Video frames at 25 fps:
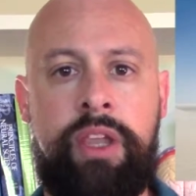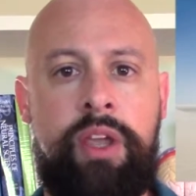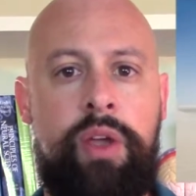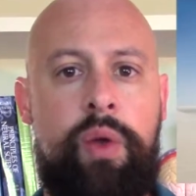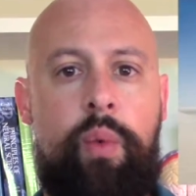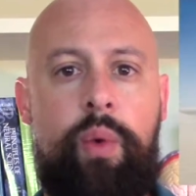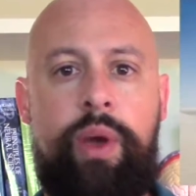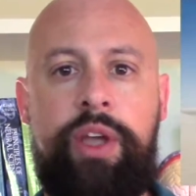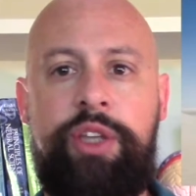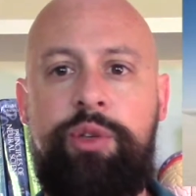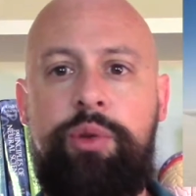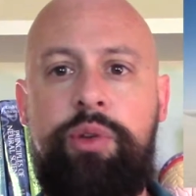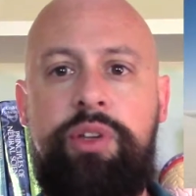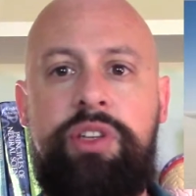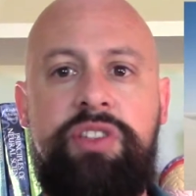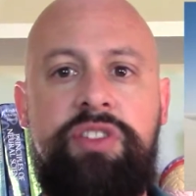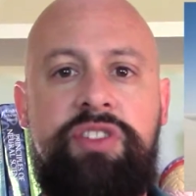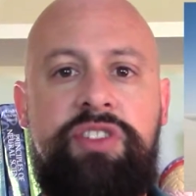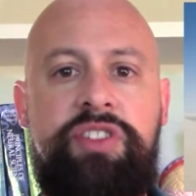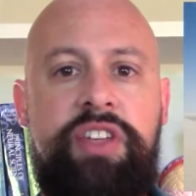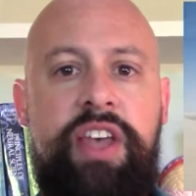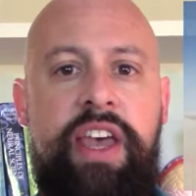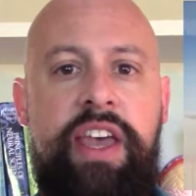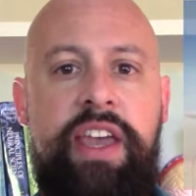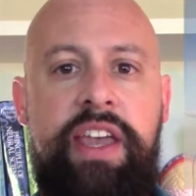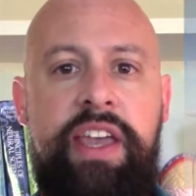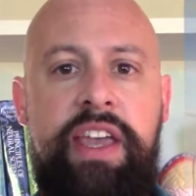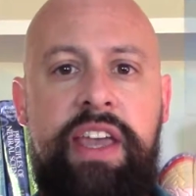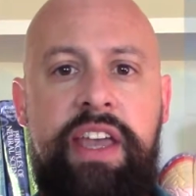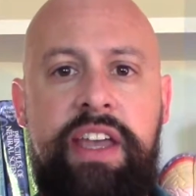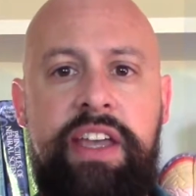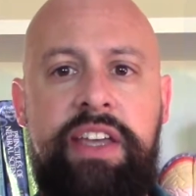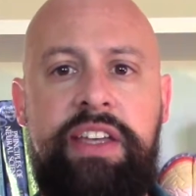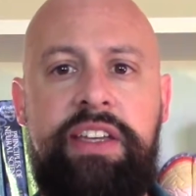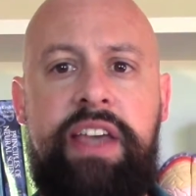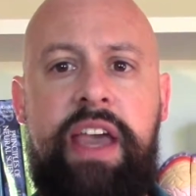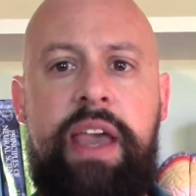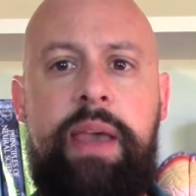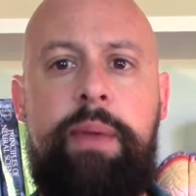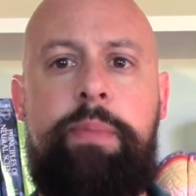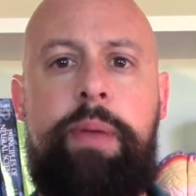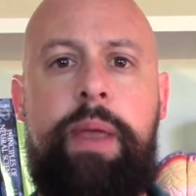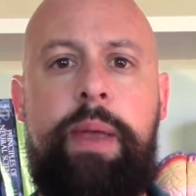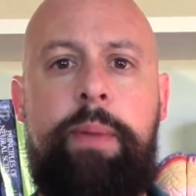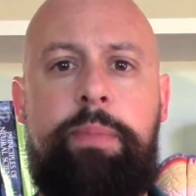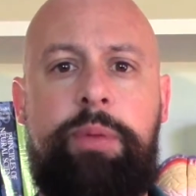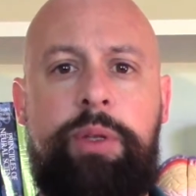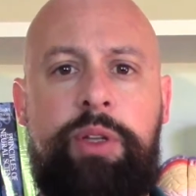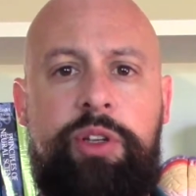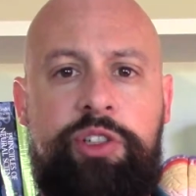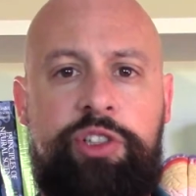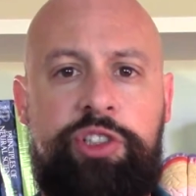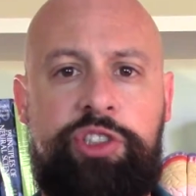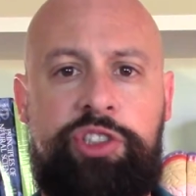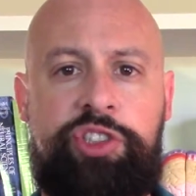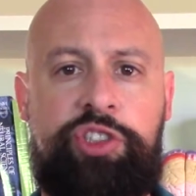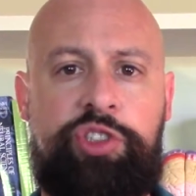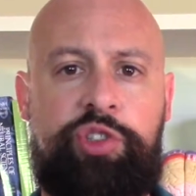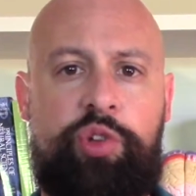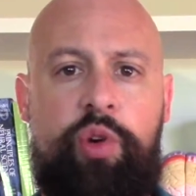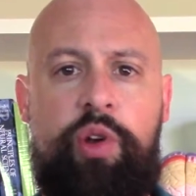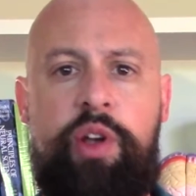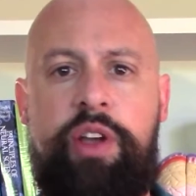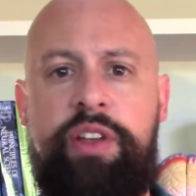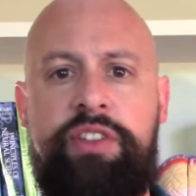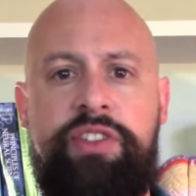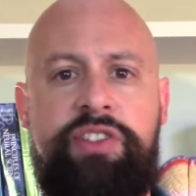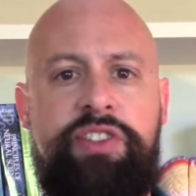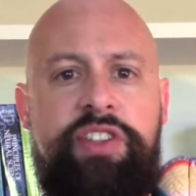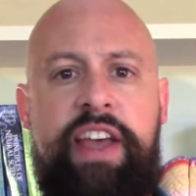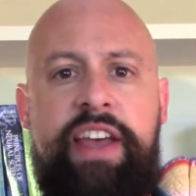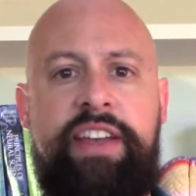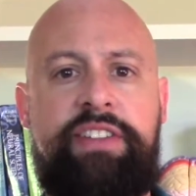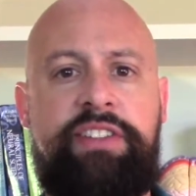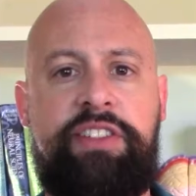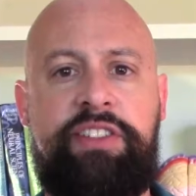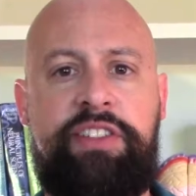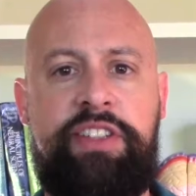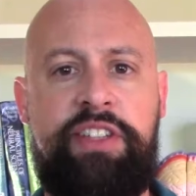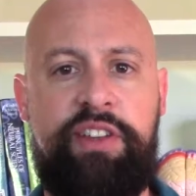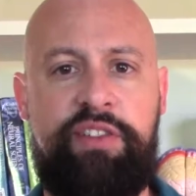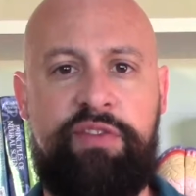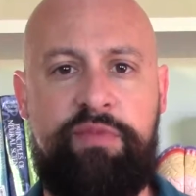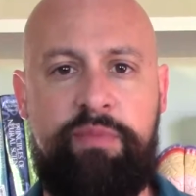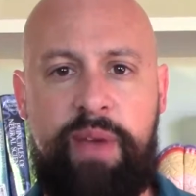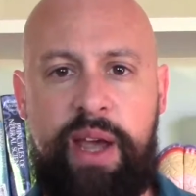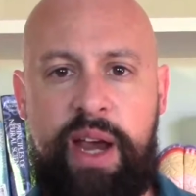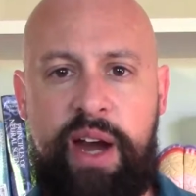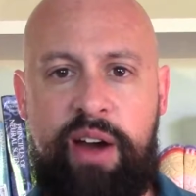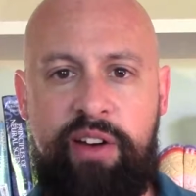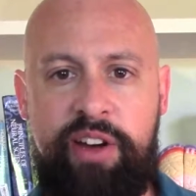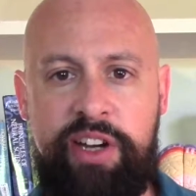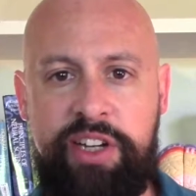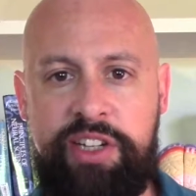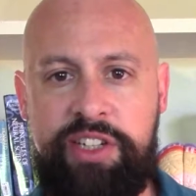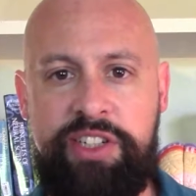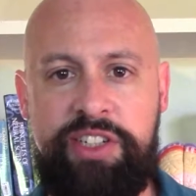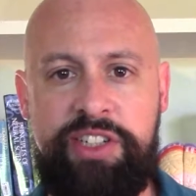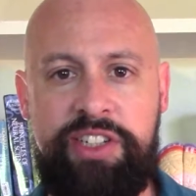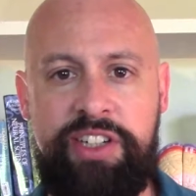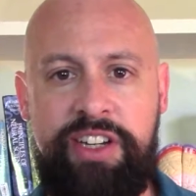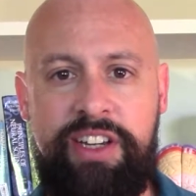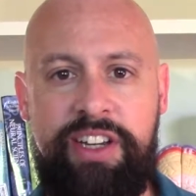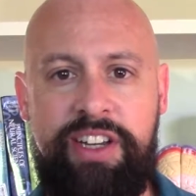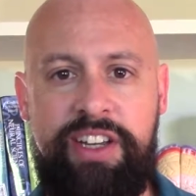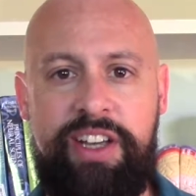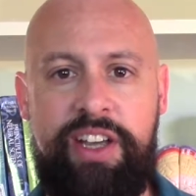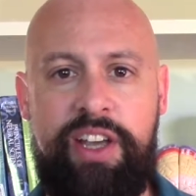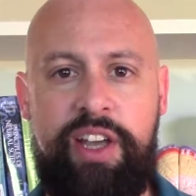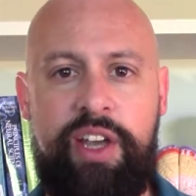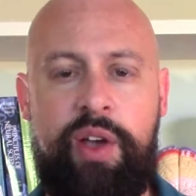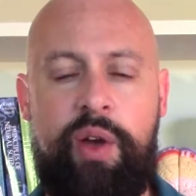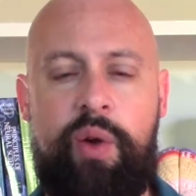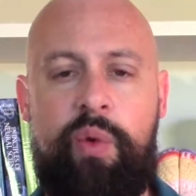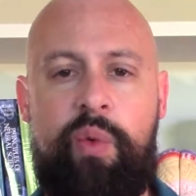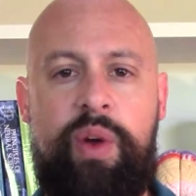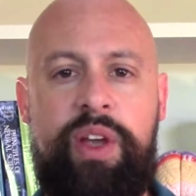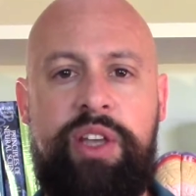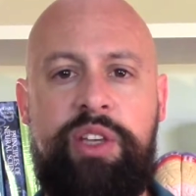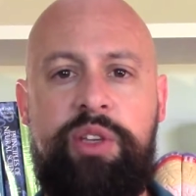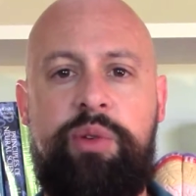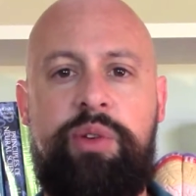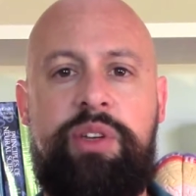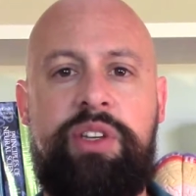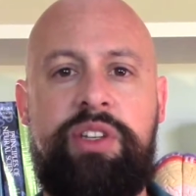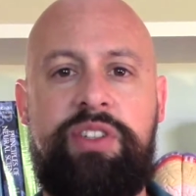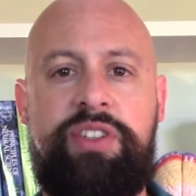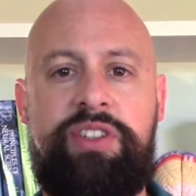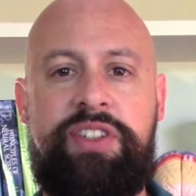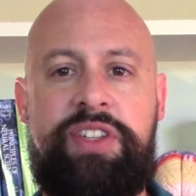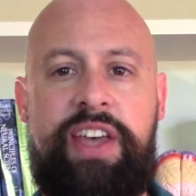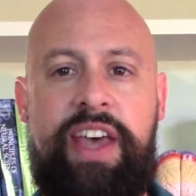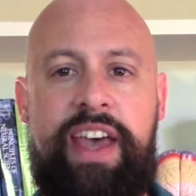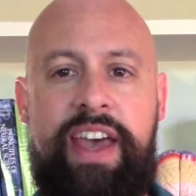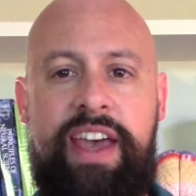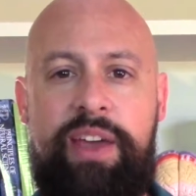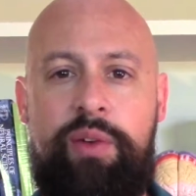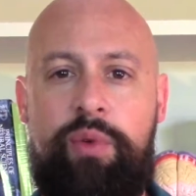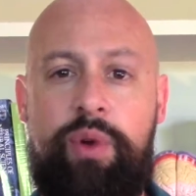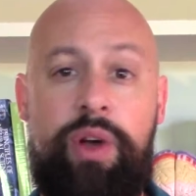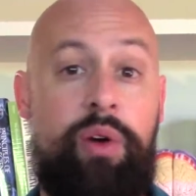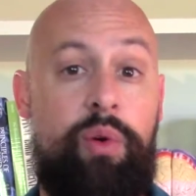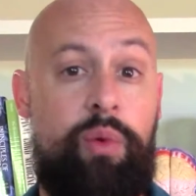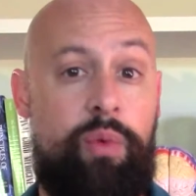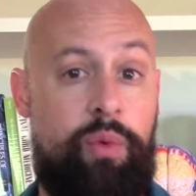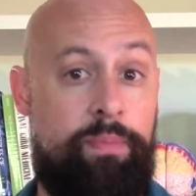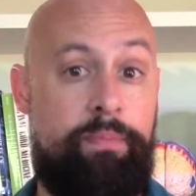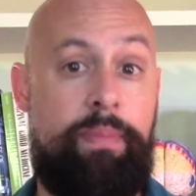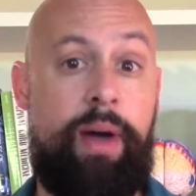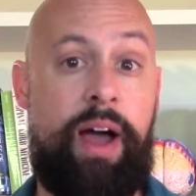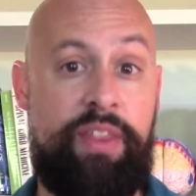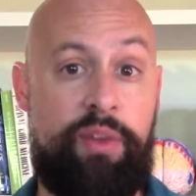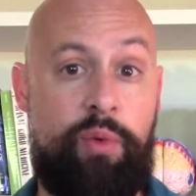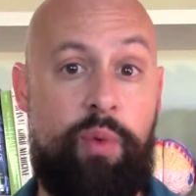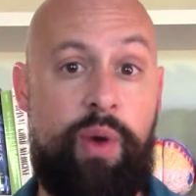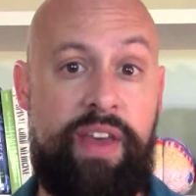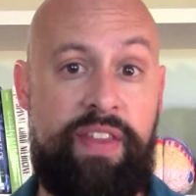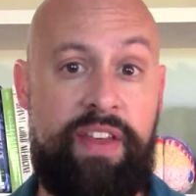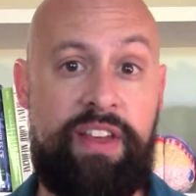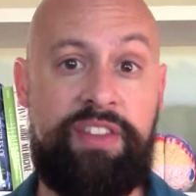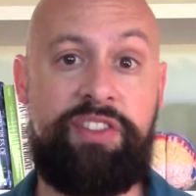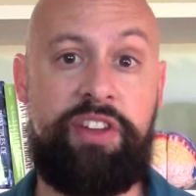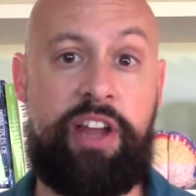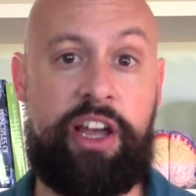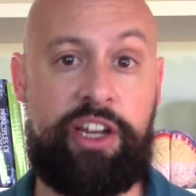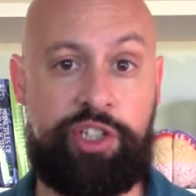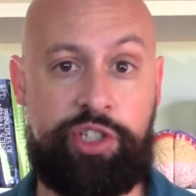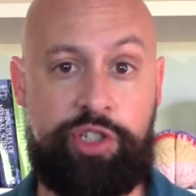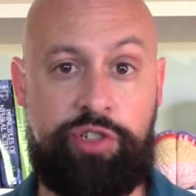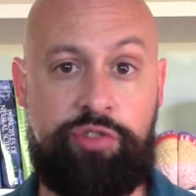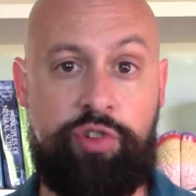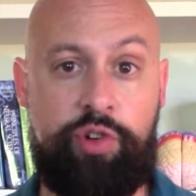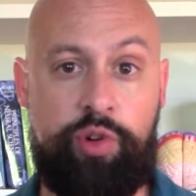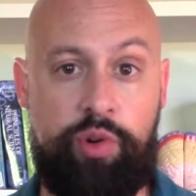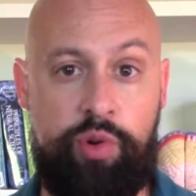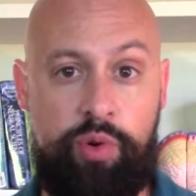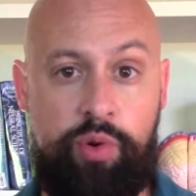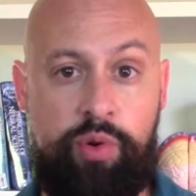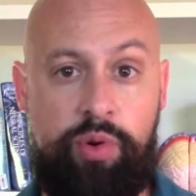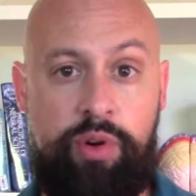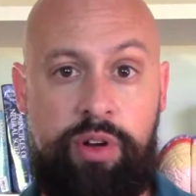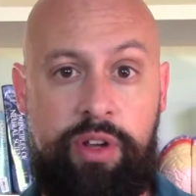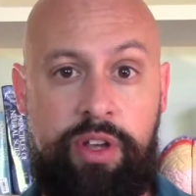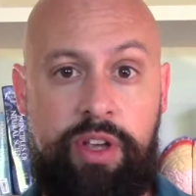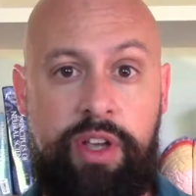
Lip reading: When you can say gay people are destroying the sanctity of marriage, when you can say, well, by the way, that's not true,